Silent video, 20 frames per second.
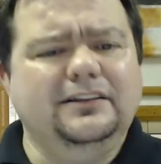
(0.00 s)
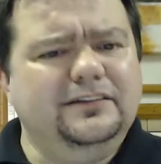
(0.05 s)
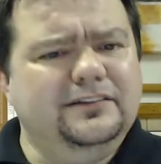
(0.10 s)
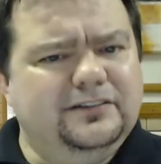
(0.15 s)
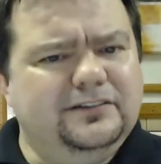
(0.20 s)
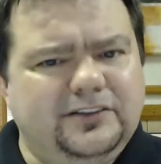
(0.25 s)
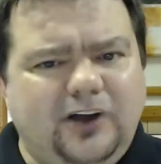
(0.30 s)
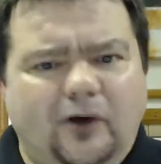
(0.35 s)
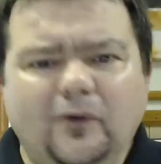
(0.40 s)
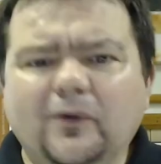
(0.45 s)

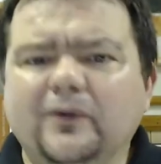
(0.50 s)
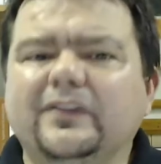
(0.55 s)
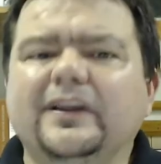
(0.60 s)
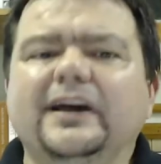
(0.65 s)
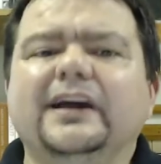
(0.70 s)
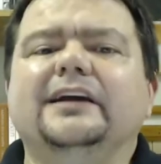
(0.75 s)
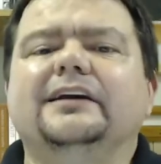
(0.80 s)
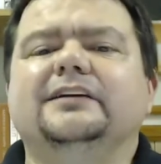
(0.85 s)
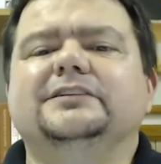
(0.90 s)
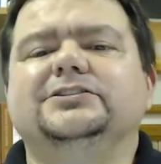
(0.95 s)
Don't
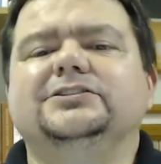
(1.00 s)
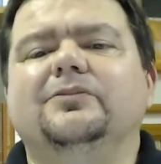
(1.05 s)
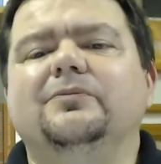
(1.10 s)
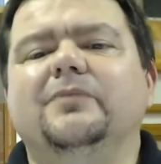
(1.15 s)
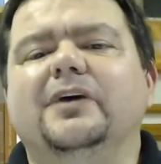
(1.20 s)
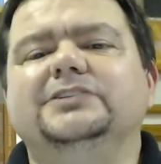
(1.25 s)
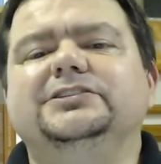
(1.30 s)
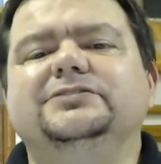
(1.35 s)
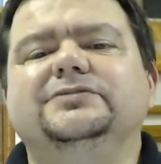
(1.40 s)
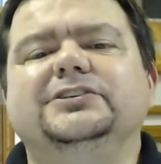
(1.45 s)
think so
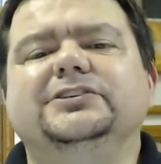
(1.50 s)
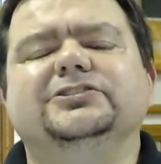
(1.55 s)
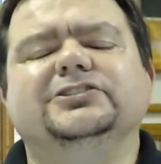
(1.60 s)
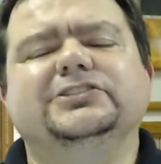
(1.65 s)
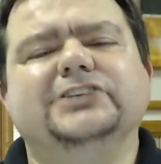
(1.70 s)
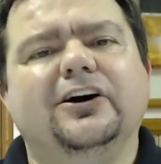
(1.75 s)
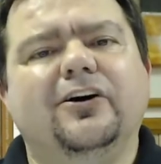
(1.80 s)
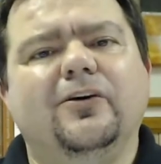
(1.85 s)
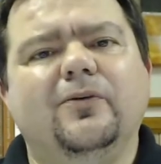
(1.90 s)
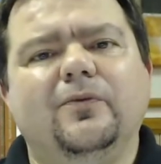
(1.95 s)
much of
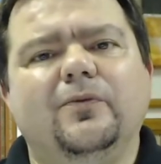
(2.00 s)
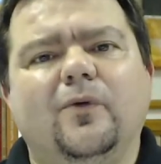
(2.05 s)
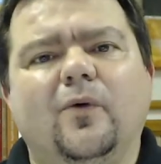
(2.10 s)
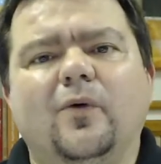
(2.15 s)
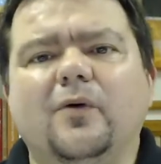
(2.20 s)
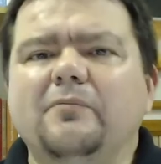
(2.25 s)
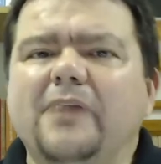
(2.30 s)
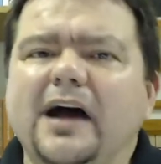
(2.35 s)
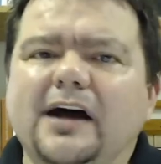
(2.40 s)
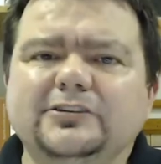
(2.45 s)
yourself or
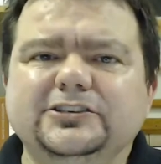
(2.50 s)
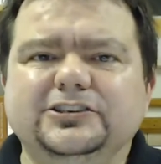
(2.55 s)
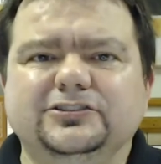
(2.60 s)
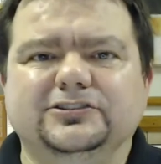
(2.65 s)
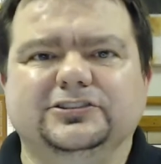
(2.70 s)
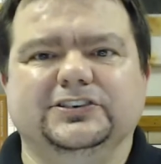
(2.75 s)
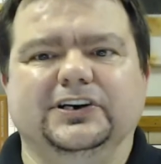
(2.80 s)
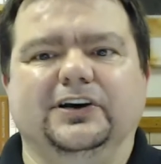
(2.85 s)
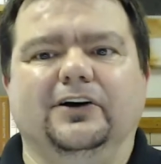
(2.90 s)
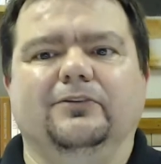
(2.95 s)
about
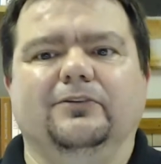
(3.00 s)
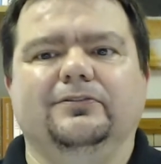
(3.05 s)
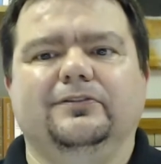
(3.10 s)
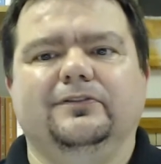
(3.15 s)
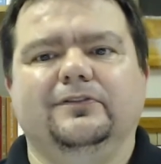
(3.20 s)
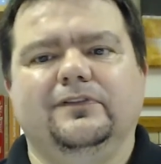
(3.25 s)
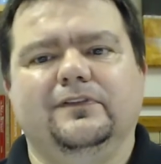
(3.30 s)
yourself.